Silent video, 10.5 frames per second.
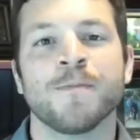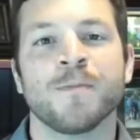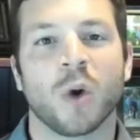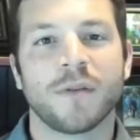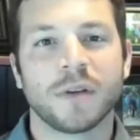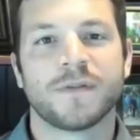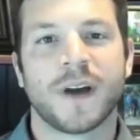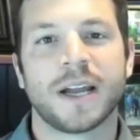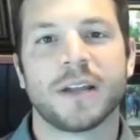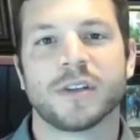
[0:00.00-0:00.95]
Wherever you
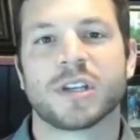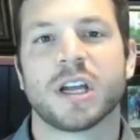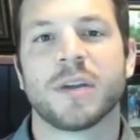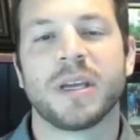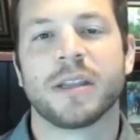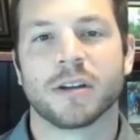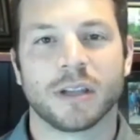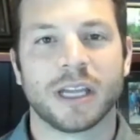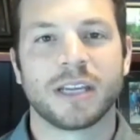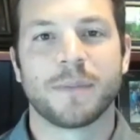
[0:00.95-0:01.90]
find it, there's going to be their
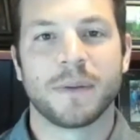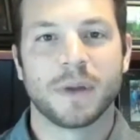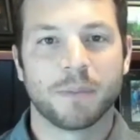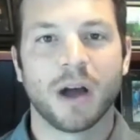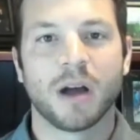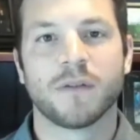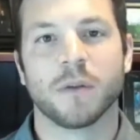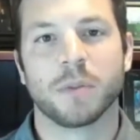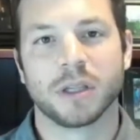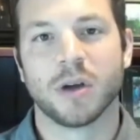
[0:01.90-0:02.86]
link maybe above
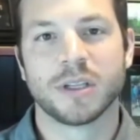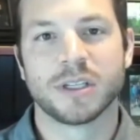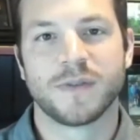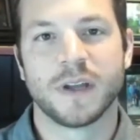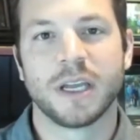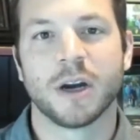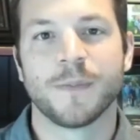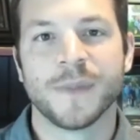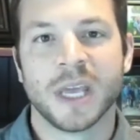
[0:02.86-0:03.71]
or below this video.